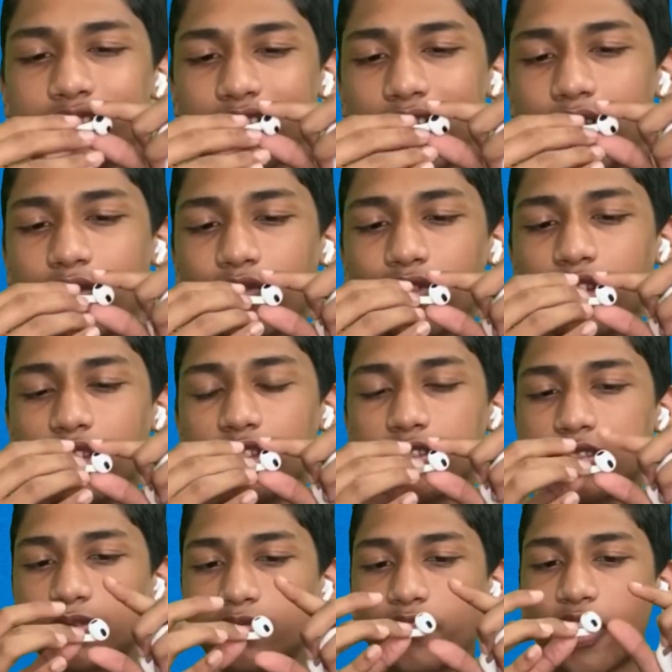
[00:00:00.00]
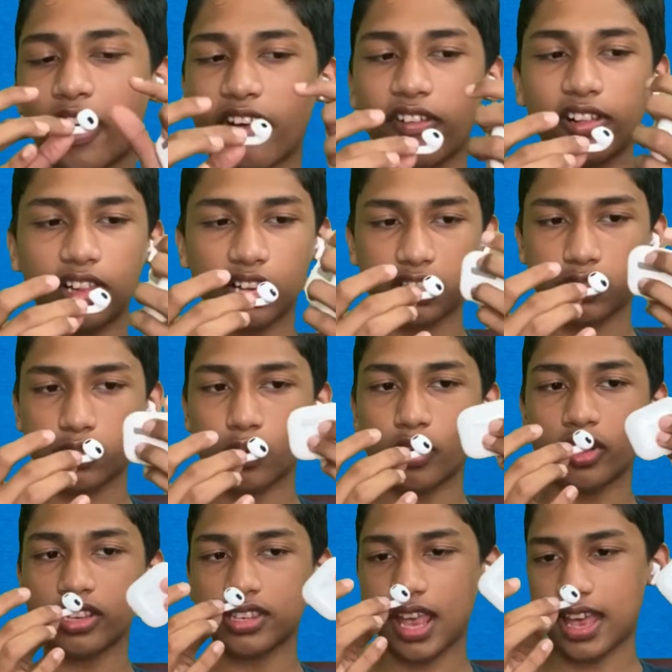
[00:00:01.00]
and feels very
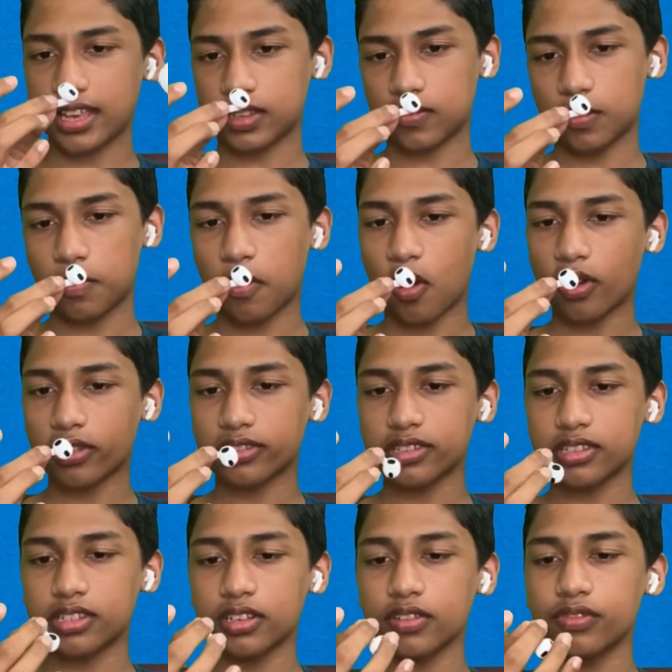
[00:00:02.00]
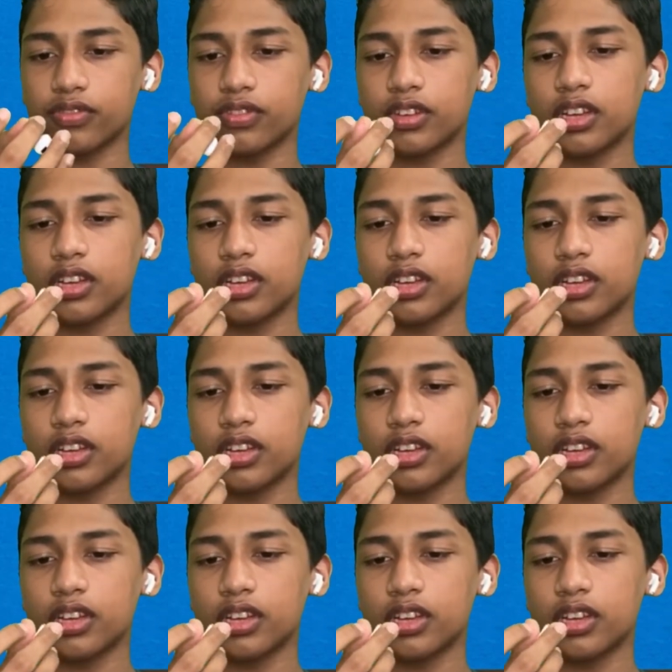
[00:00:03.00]
luxurious as of the box itself.